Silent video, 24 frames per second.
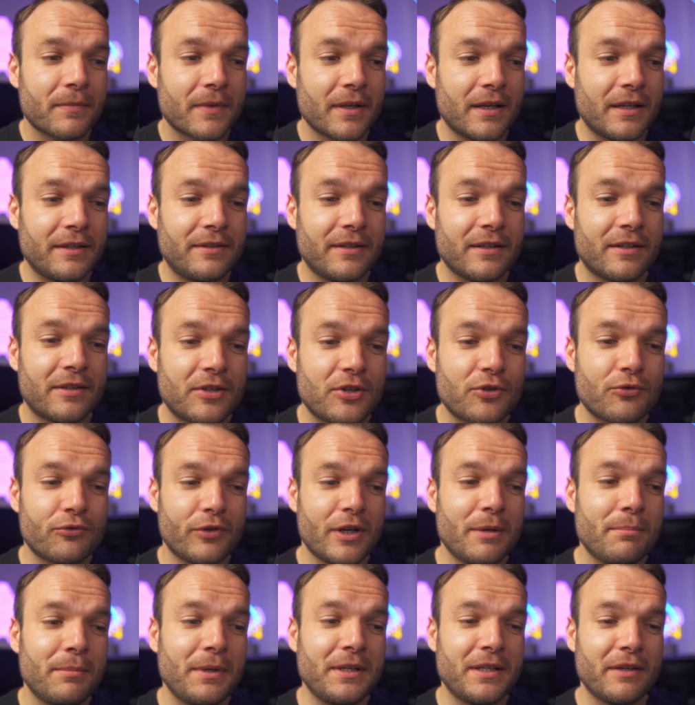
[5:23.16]
it's
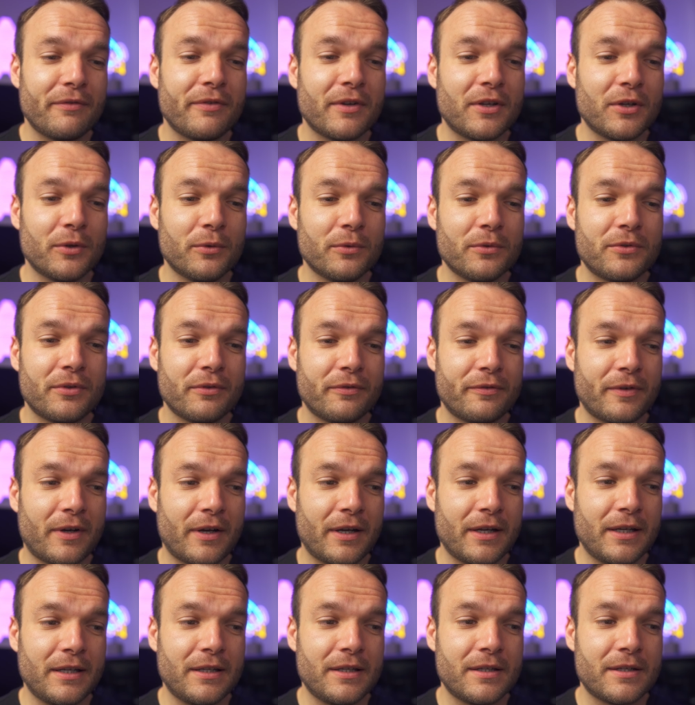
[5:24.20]
extremely difficult to
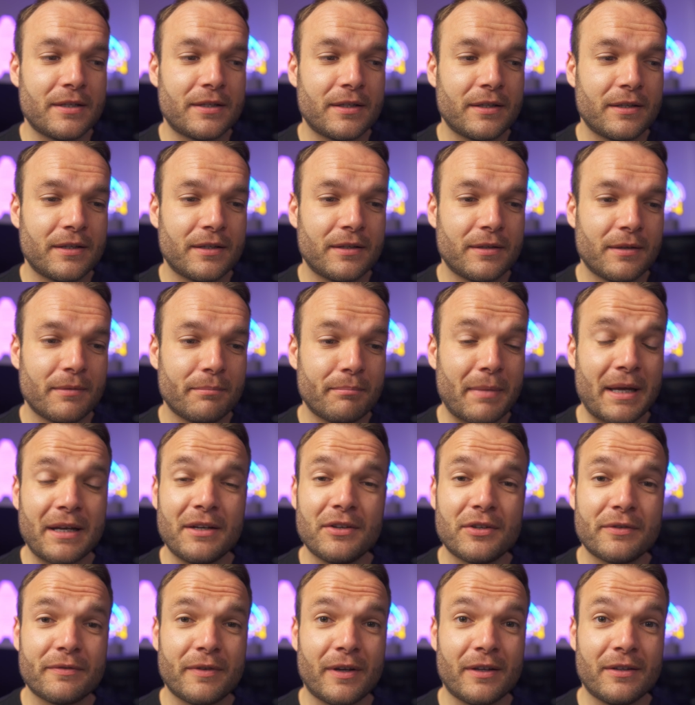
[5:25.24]
find
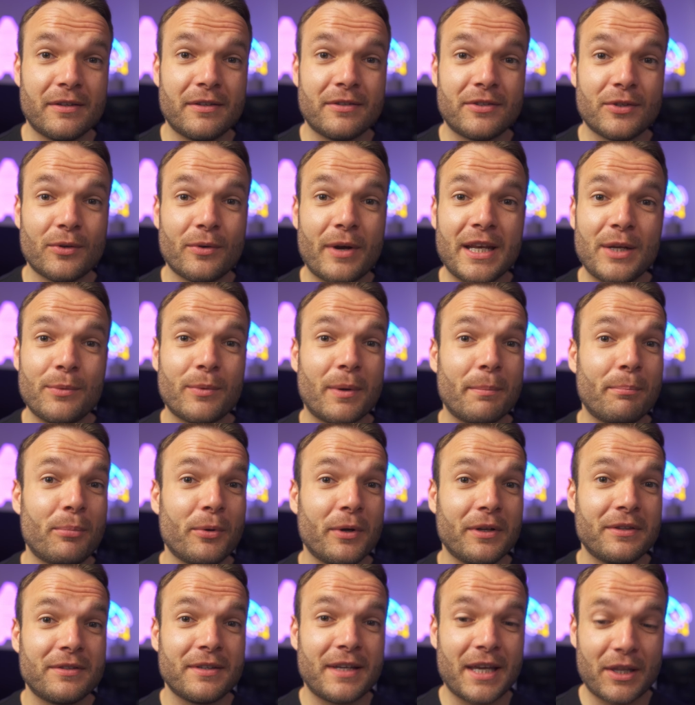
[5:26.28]
managed funds or anyone
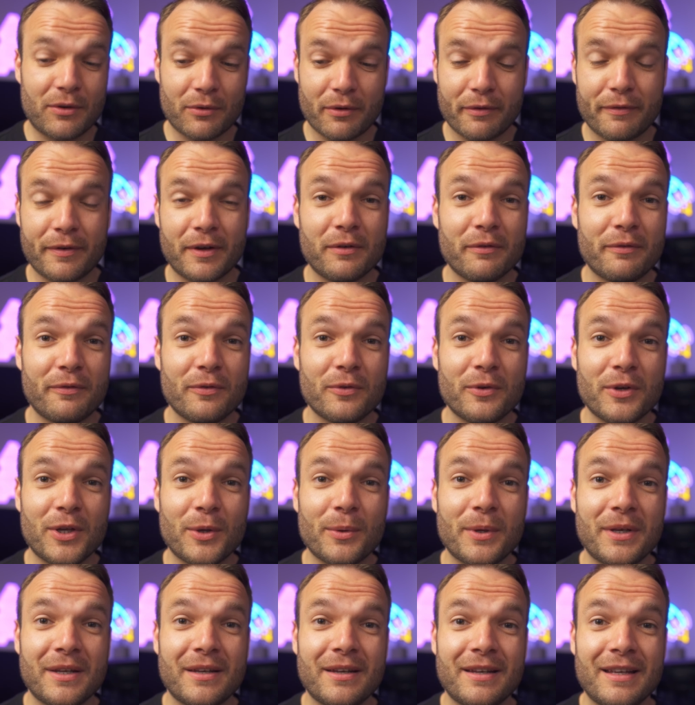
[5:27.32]
putting together a fund for
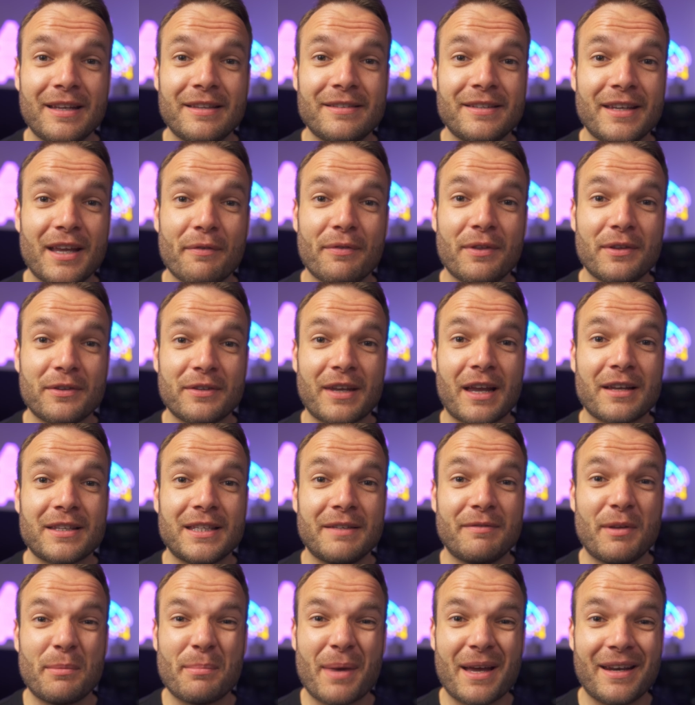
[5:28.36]
you in an ETF that's
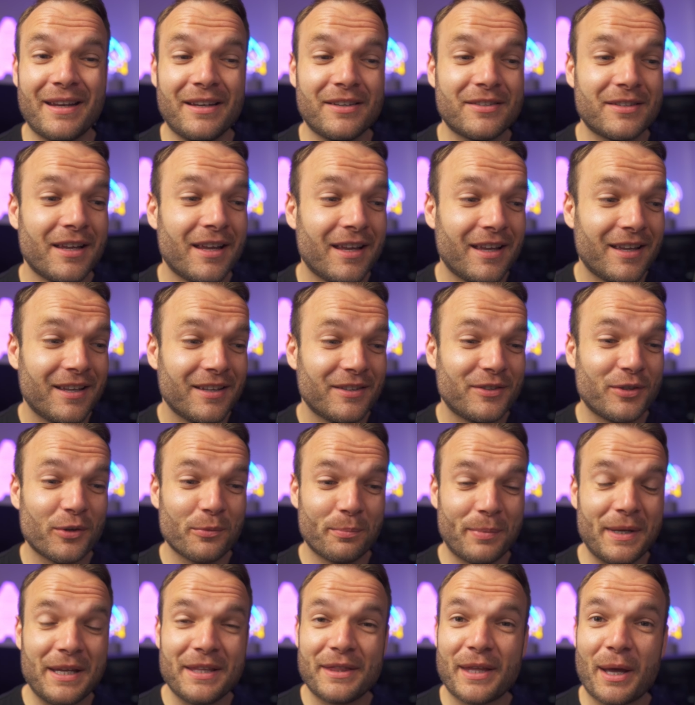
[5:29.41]
actively managed to
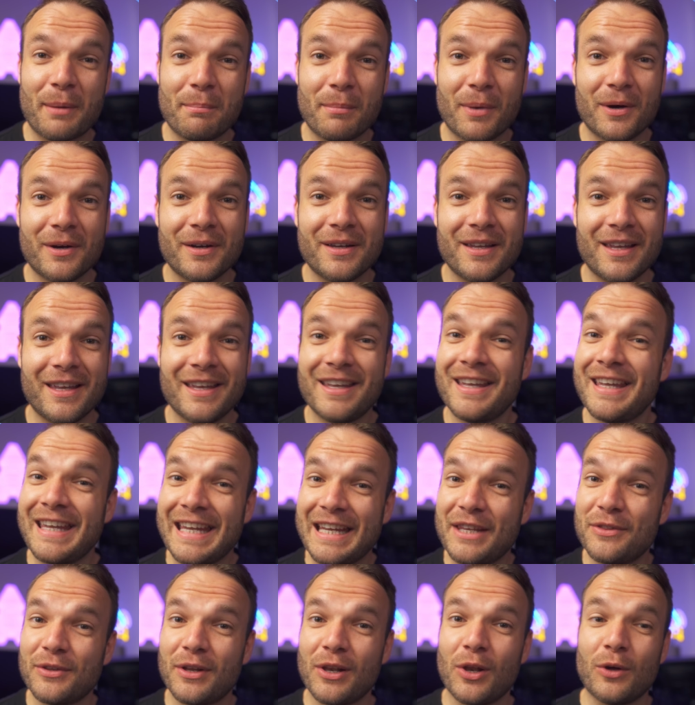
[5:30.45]
beat that market
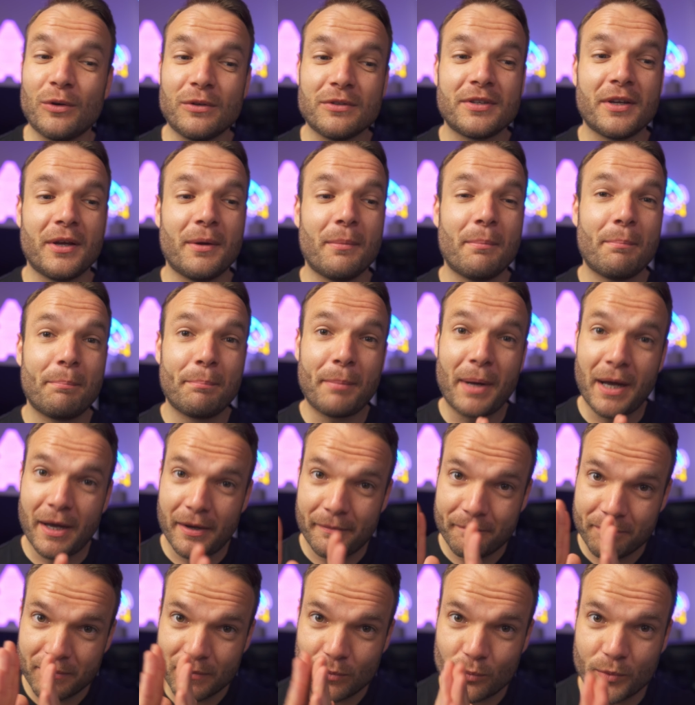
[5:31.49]
in the long term. But
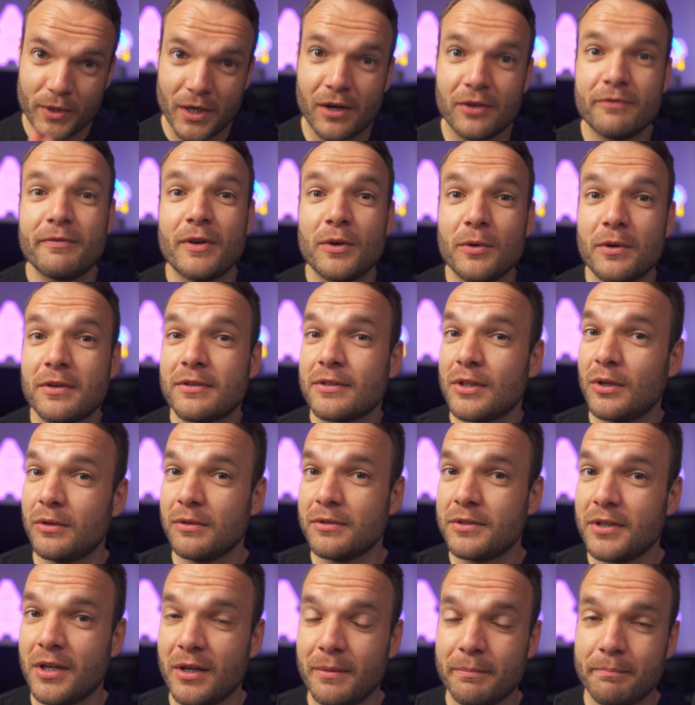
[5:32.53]
we are focused
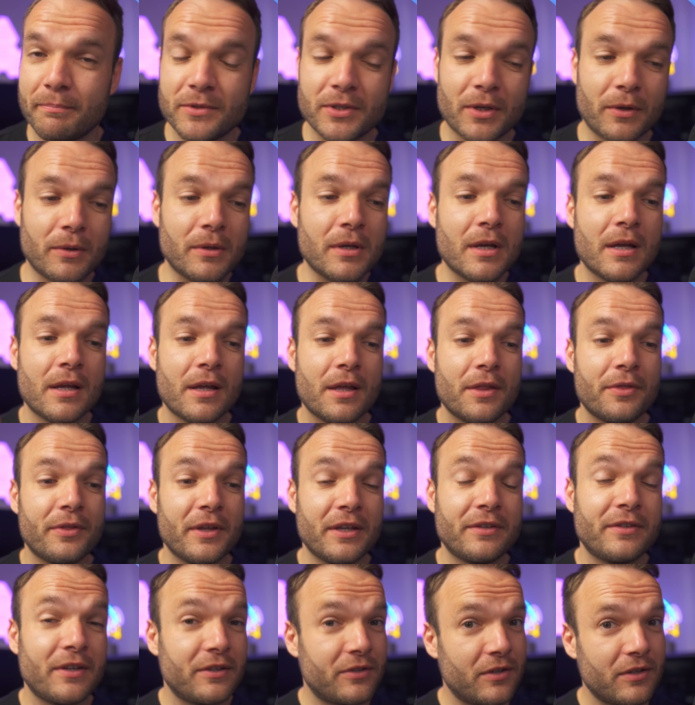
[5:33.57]
long term. So
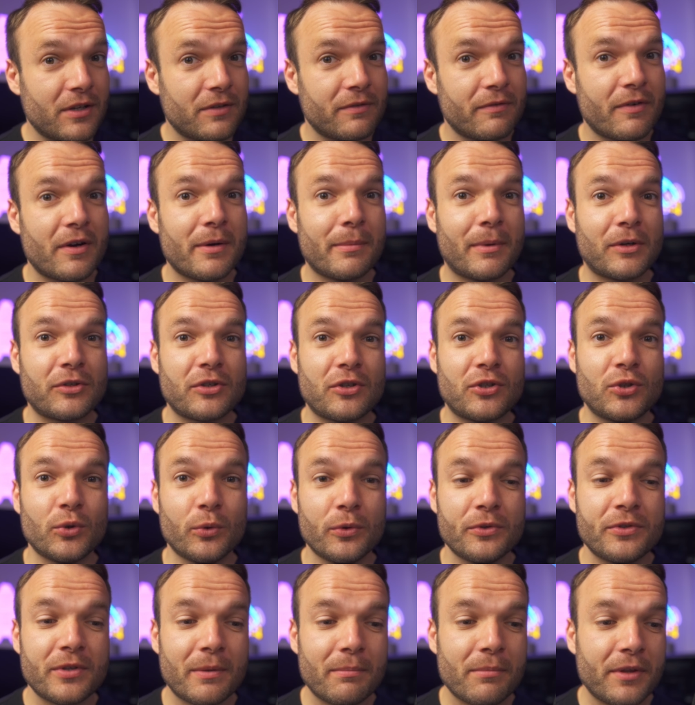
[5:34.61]
this is just very much a
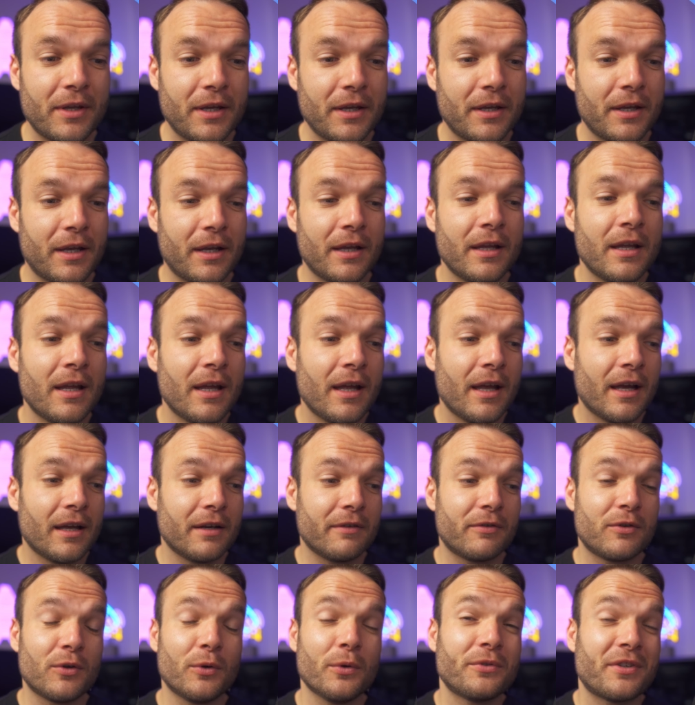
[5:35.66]
short term thinking. And
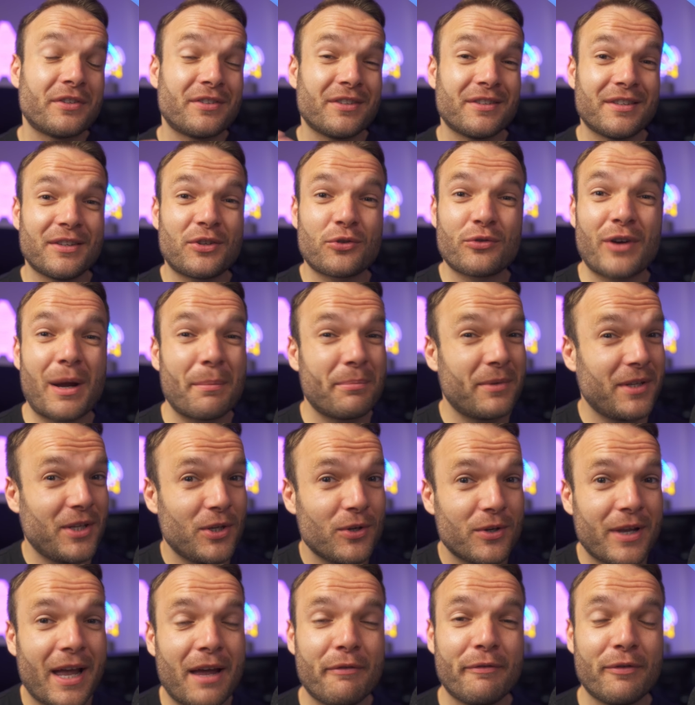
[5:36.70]
of course, this is the trap that
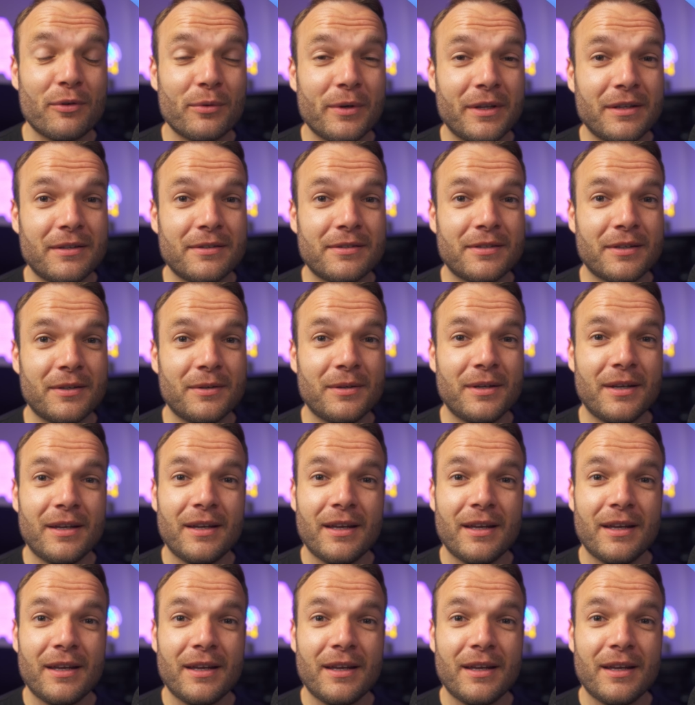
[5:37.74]
you can fall into